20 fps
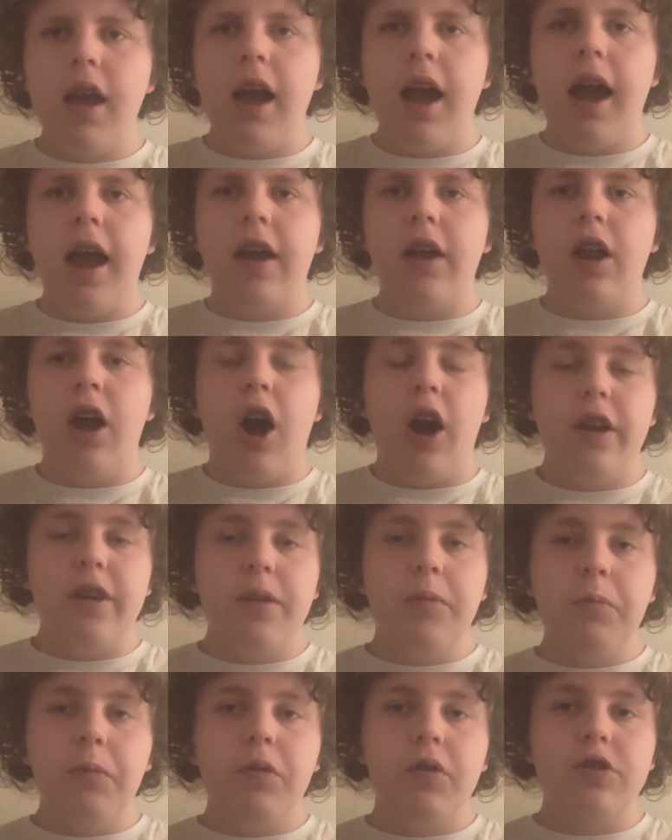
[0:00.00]
I
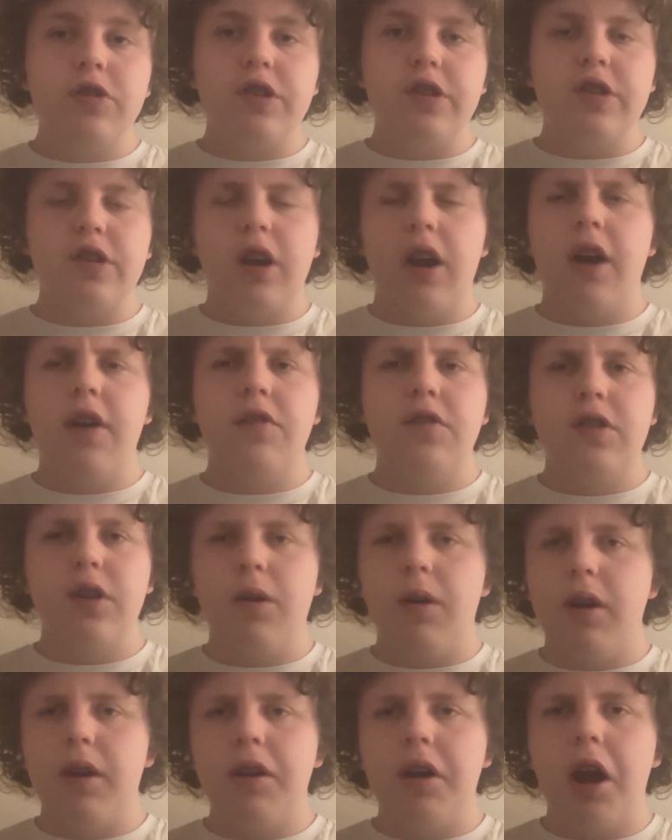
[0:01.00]
didn't watch this live,
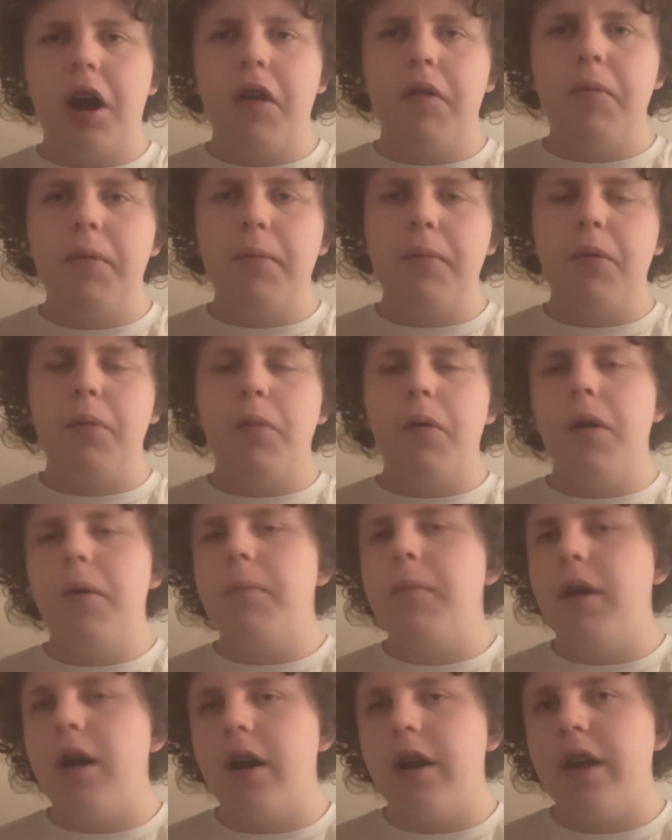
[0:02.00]
so I can't remember what
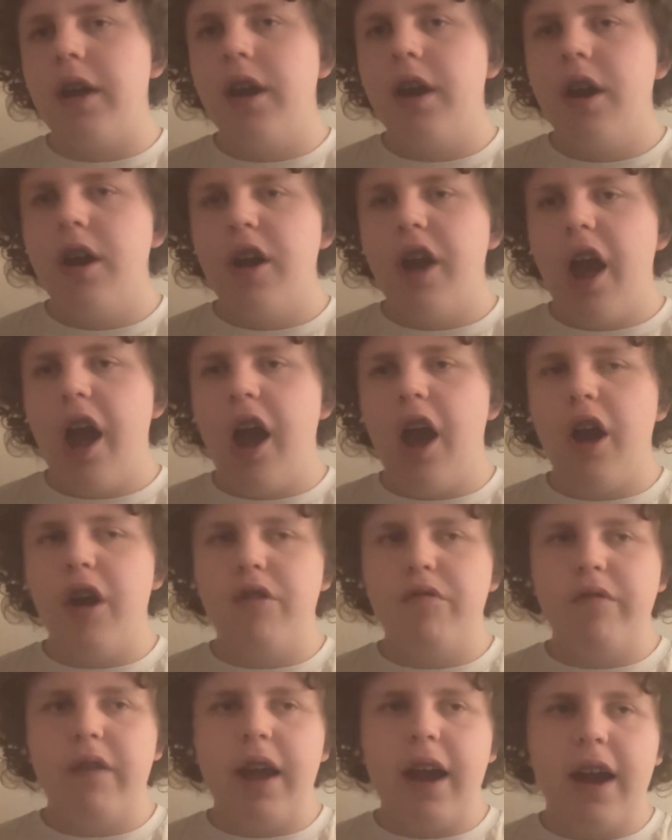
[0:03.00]
my
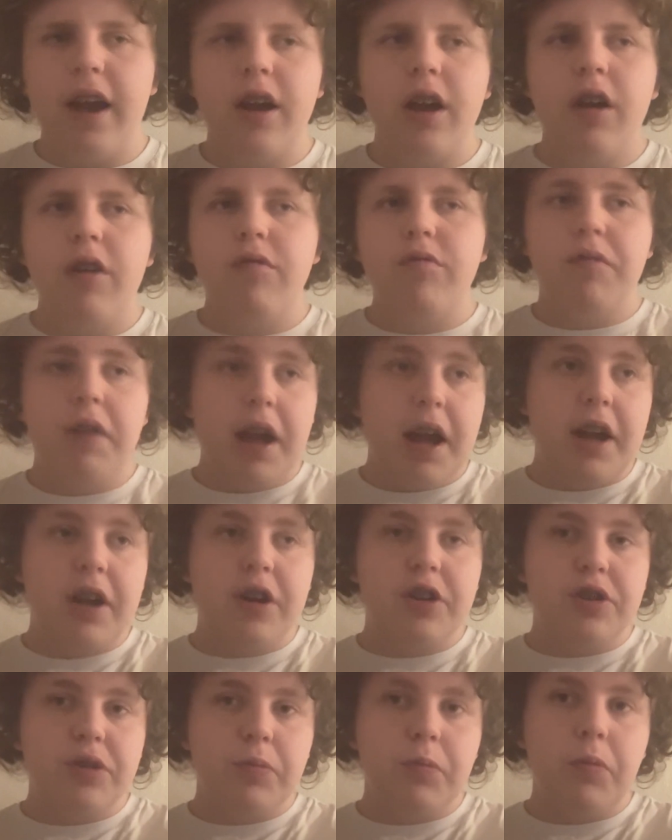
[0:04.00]

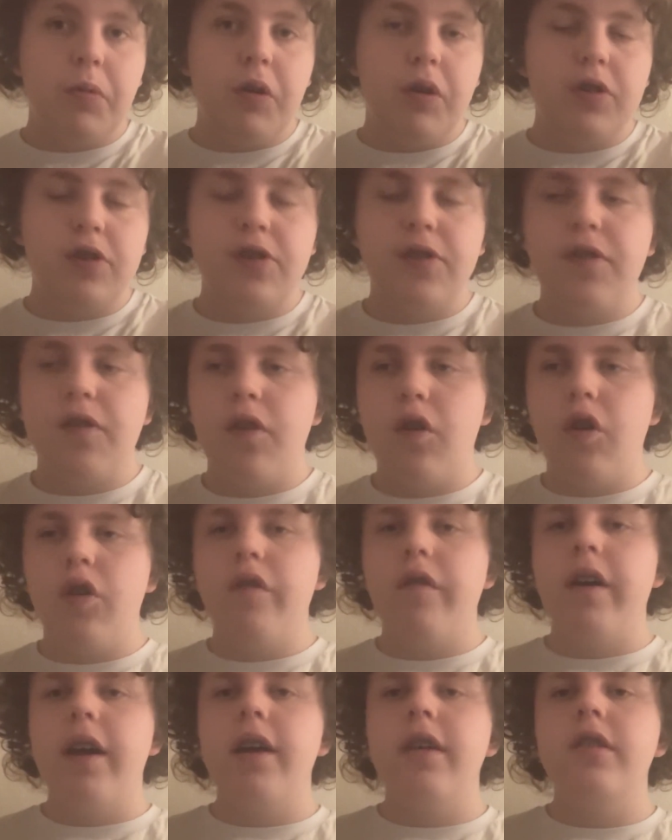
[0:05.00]
reaction was
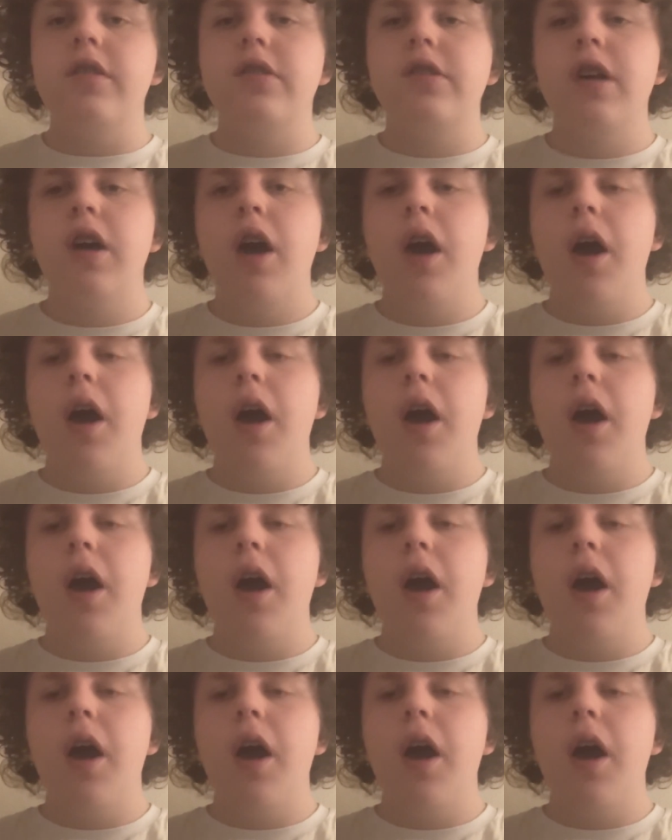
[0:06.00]
for it.